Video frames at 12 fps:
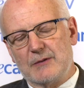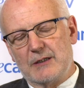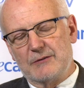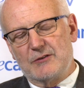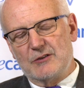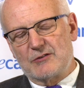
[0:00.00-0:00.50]

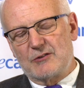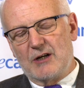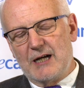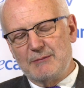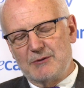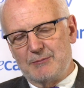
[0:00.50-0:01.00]
I've
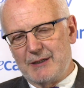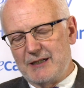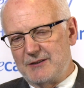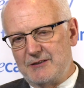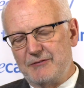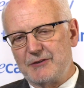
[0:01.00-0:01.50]
described
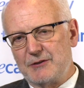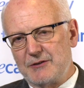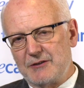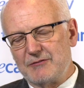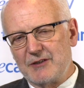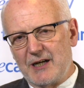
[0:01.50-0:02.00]
about the
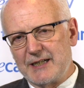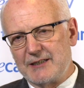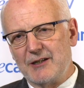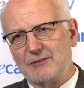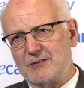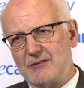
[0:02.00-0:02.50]
difficulty of
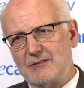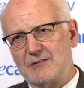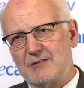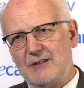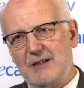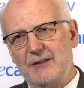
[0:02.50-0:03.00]

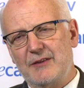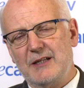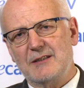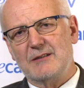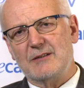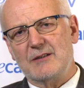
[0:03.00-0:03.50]
diagnosis, and
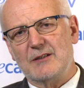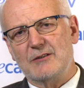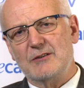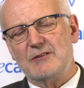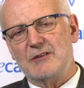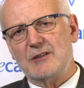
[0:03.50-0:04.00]
then
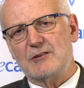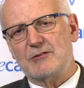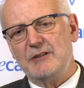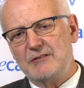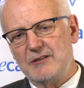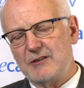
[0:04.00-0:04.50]
there is
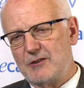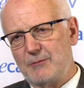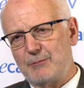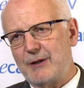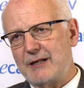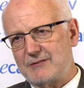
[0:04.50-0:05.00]
increasing
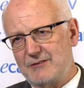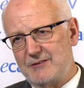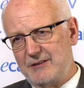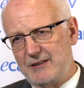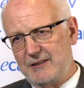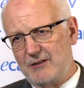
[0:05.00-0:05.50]

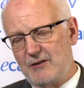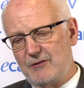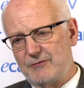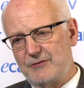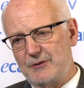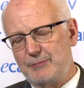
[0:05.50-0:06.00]
complexity
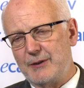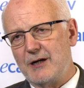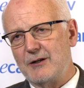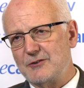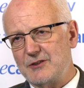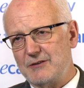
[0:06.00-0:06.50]
of the
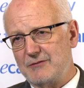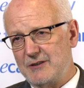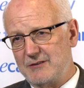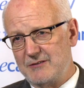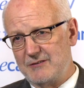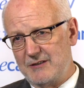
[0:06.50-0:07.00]
biology of
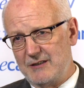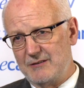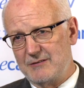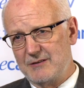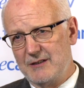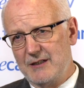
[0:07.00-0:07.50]
the
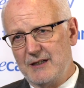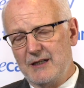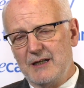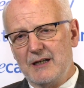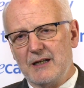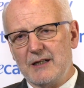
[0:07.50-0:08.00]
disease,
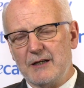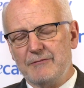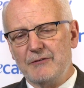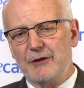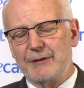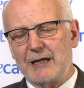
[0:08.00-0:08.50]

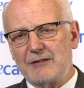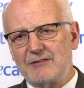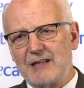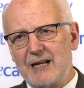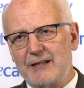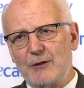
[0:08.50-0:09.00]
of knowing
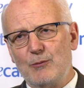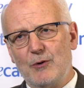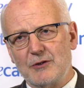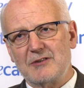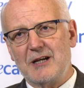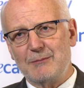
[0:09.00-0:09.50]
exactly
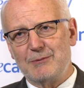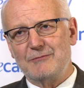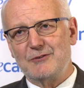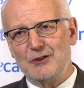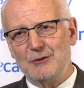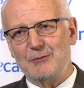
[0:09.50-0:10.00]
what type
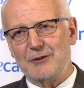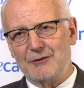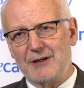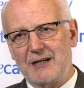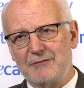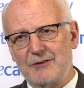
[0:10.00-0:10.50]
of tumour you
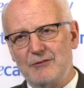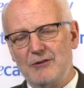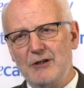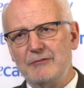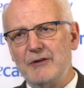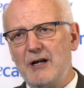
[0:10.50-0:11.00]
have. There are
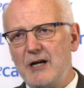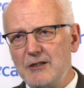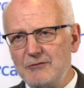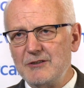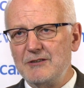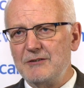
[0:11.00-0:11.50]
over one
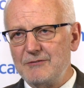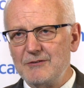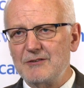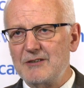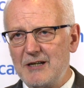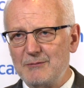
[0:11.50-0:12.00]
hundred
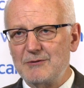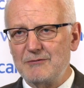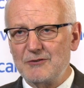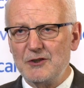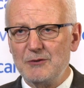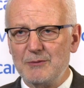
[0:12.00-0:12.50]
different types
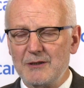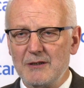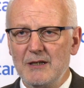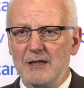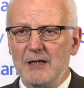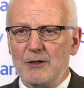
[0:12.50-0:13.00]
of tumour
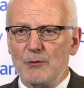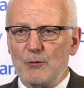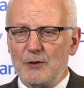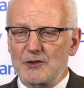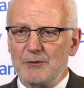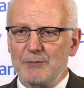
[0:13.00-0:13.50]

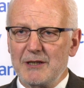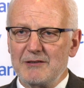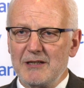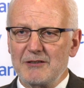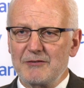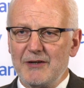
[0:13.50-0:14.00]
which can be
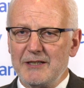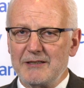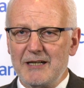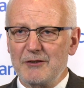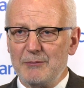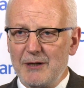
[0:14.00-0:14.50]
identified
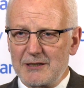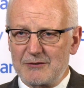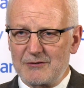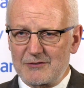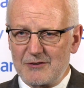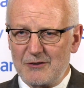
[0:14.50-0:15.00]
down the
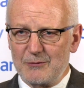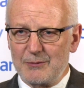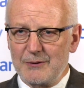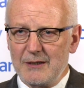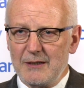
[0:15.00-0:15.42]
microscope.